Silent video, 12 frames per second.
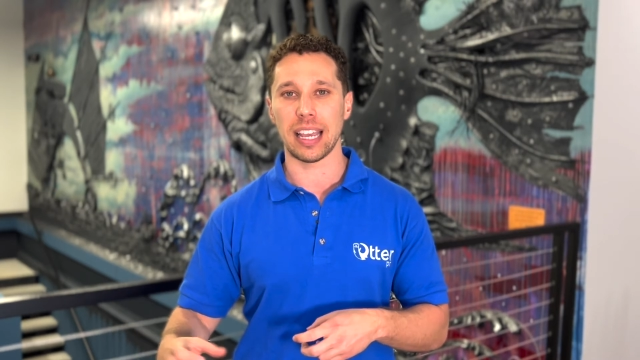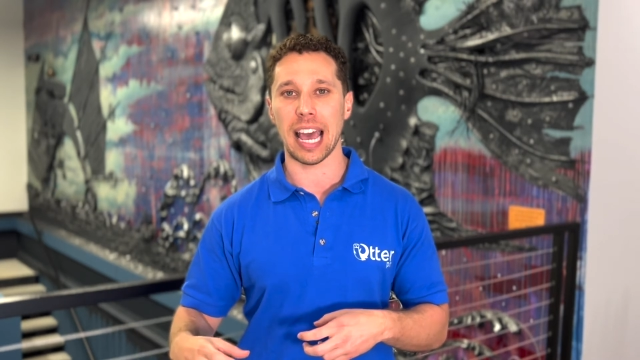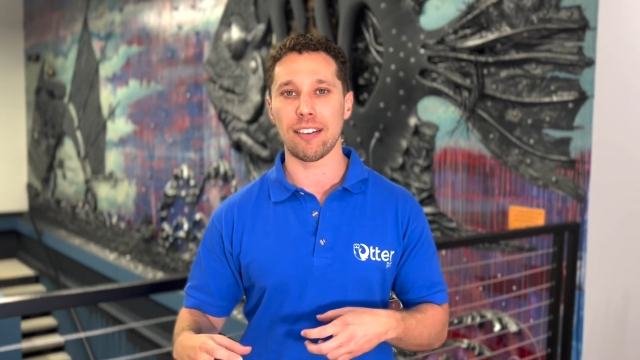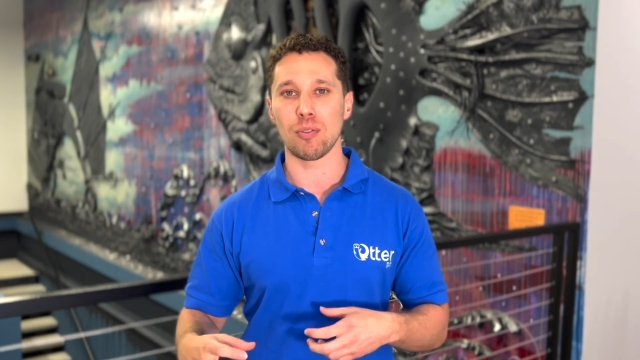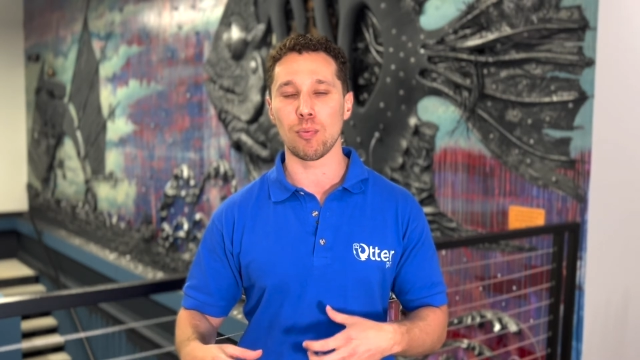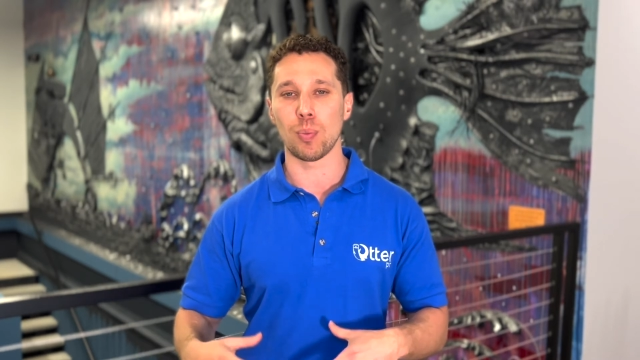They
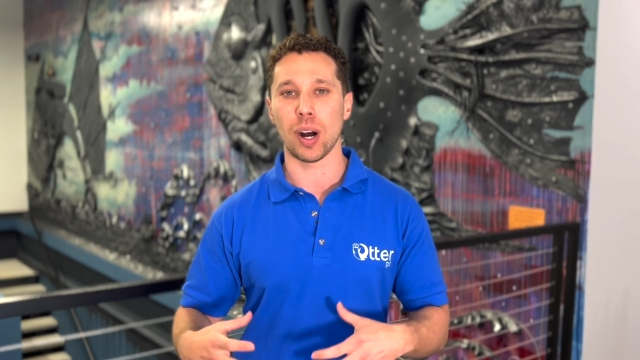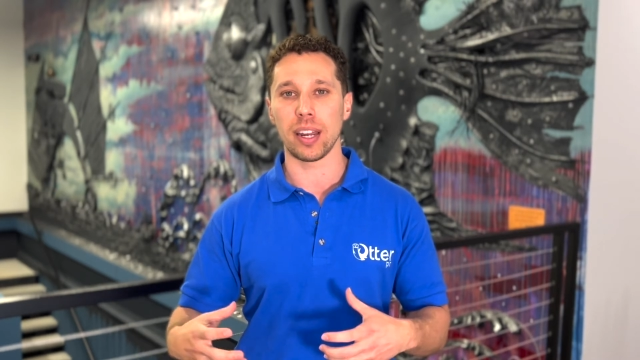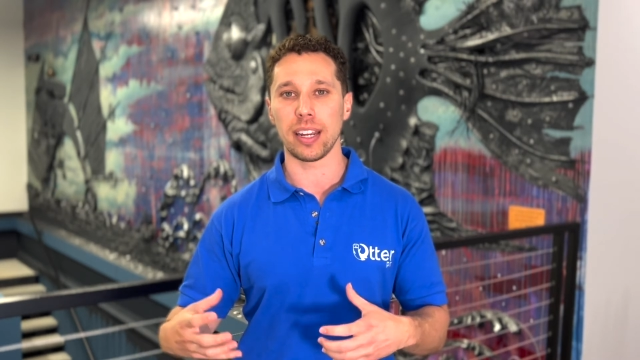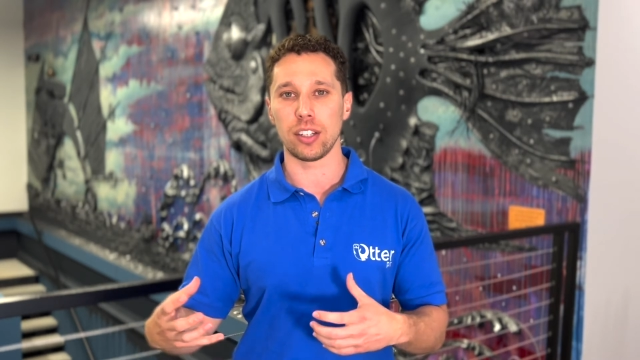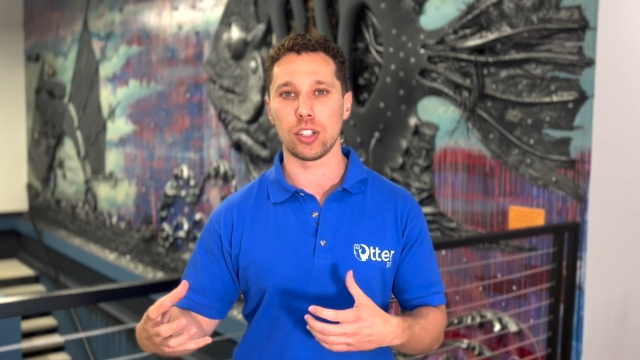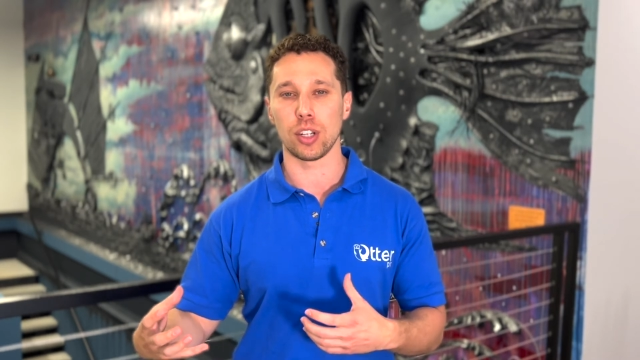haven't
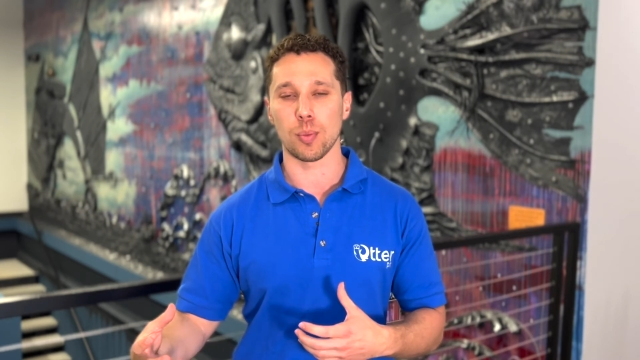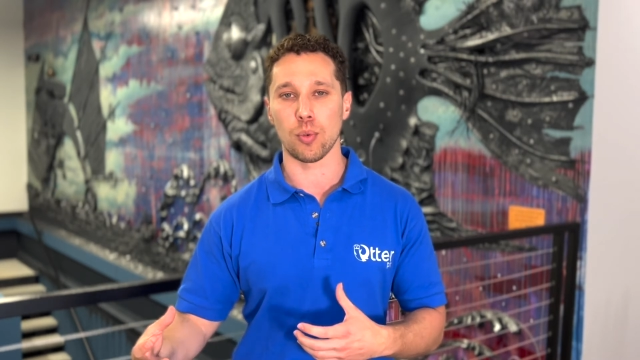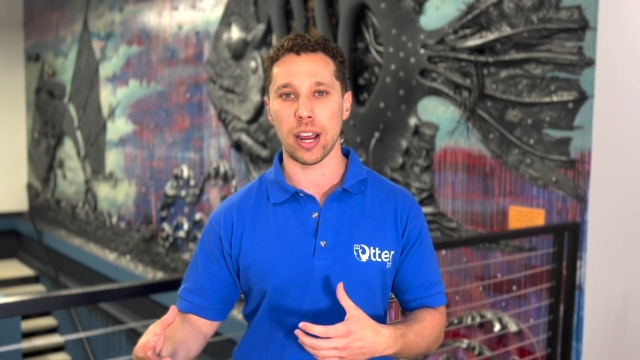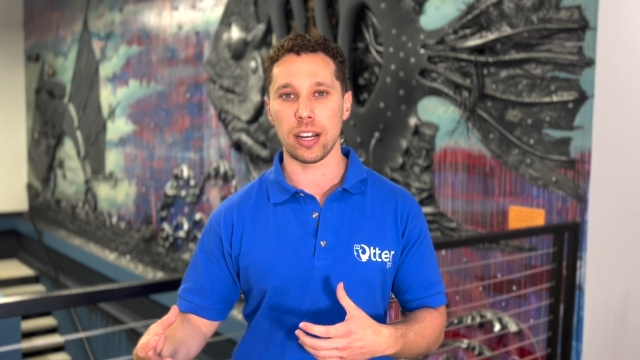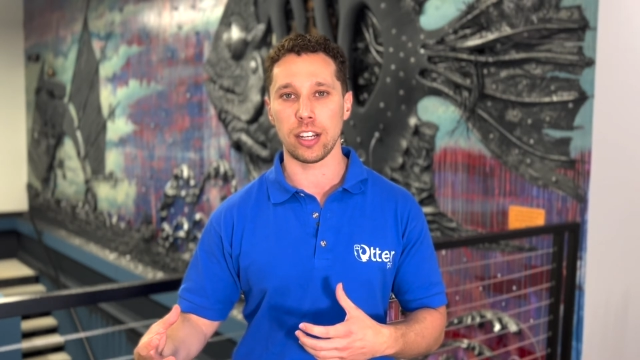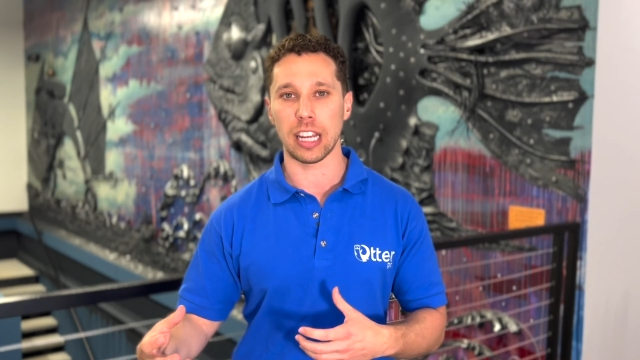bought into your
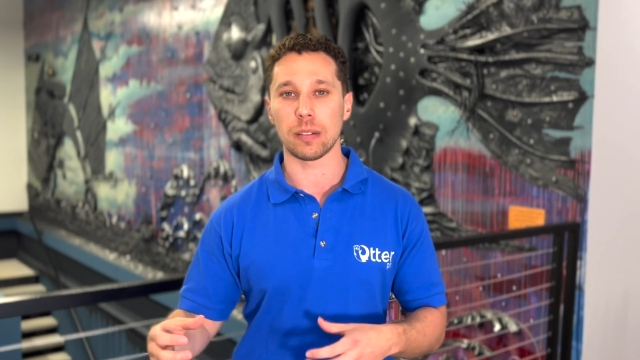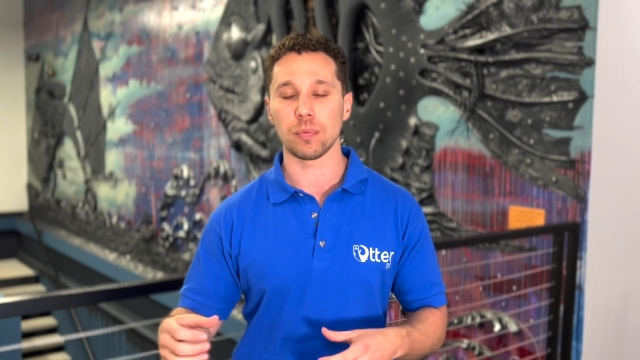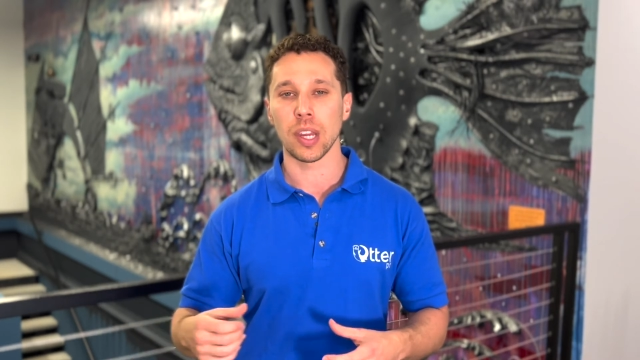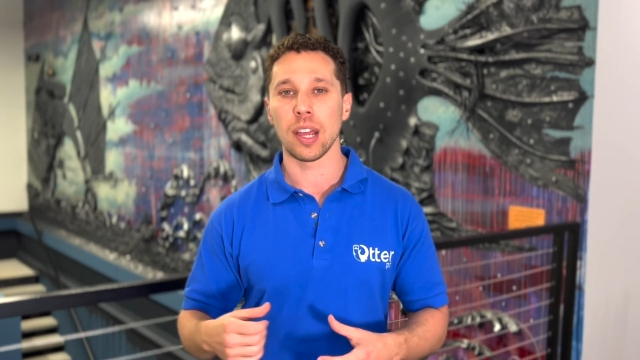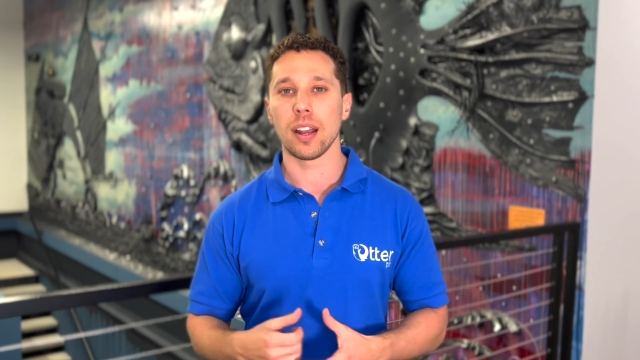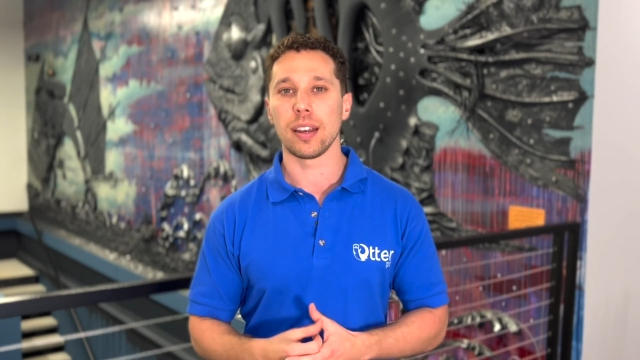brand yet.
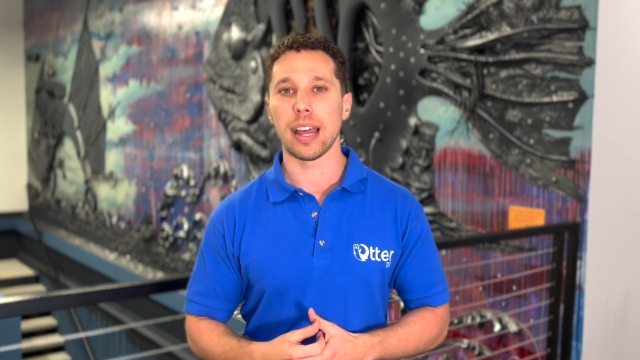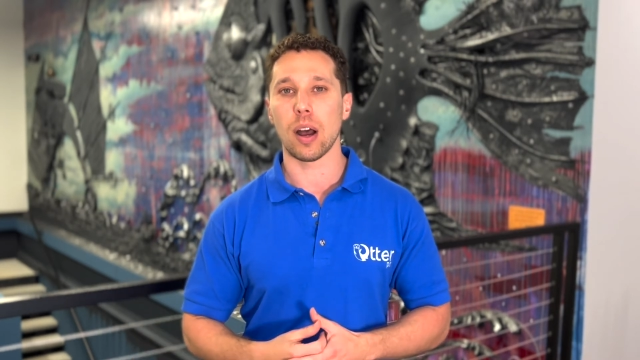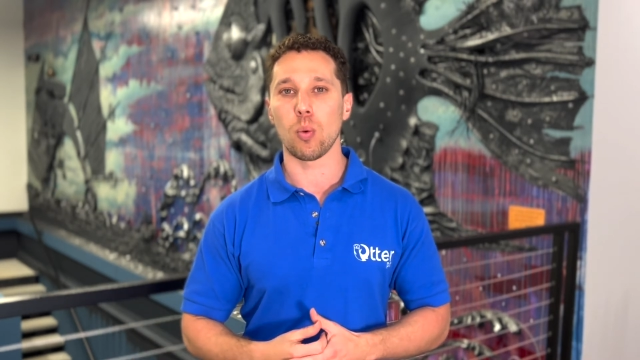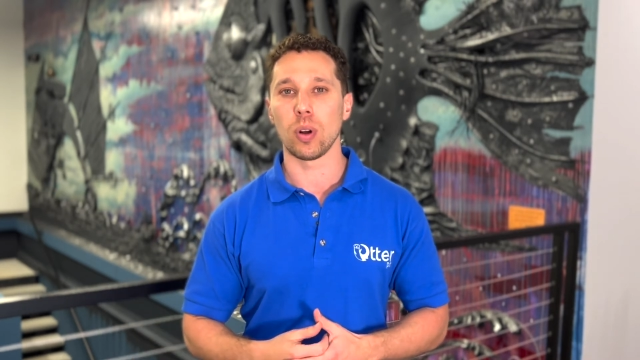Now,